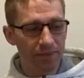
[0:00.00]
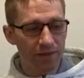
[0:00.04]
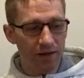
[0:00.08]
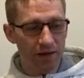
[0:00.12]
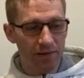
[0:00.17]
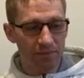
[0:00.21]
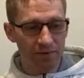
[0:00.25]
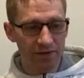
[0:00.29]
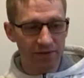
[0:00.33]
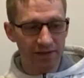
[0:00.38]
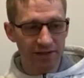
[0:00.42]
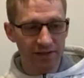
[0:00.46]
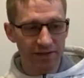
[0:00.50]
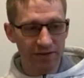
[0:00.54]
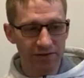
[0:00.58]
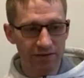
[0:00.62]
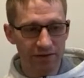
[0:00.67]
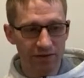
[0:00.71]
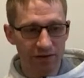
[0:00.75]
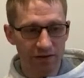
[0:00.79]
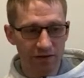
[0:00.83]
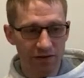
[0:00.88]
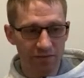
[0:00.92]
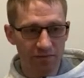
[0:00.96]
a
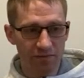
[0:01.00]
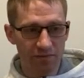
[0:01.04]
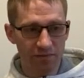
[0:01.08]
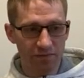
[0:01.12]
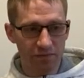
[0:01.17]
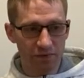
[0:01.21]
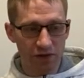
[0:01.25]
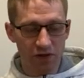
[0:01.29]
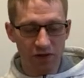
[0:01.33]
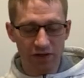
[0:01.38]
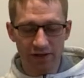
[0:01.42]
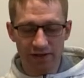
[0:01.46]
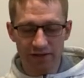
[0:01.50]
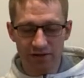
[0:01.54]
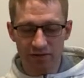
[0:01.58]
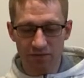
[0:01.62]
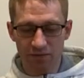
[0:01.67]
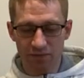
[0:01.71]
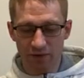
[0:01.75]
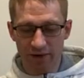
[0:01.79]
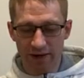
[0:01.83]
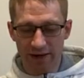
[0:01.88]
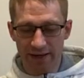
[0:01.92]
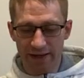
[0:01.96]
particular product or
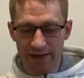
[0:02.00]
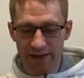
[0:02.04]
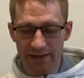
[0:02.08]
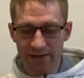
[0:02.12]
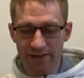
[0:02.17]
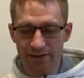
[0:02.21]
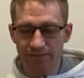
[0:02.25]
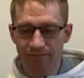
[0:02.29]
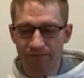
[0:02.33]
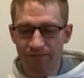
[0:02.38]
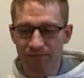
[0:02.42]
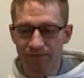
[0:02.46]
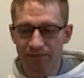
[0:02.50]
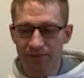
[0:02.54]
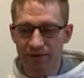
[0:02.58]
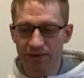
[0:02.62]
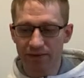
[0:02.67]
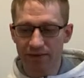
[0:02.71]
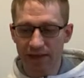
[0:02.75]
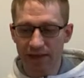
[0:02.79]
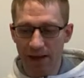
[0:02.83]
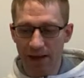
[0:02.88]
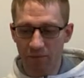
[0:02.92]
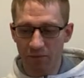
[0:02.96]
brand
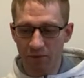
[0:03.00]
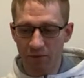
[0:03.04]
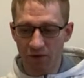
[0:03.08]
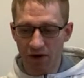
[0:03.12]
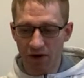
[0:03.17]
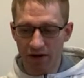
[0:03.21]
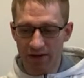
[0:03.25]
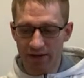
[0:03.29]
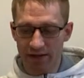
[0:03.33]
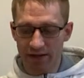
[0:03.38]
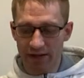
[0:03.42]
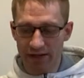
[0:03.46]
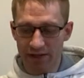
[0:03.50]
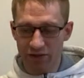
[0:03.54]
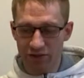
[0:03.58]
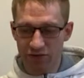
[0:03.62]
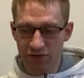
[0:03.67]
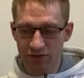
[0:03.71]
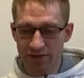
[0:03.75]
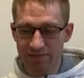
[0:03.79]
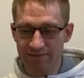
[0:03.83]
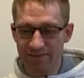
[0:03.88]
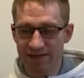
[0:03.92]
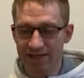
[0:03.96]
that brought
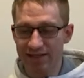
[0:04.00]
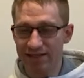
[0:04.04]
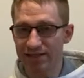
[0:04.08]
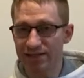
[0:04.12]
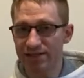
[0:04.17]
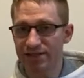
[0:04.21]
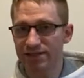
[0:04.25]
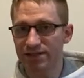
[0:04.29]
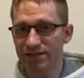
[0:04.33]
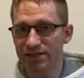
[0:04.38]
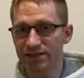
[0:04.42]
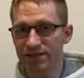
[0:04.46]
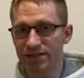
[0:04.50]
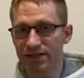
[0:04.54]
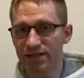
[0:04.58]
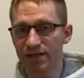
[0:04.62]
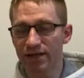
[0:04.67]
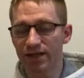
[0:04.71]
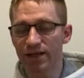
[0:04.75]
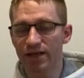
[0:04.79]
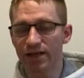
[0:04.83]
extreme consistency,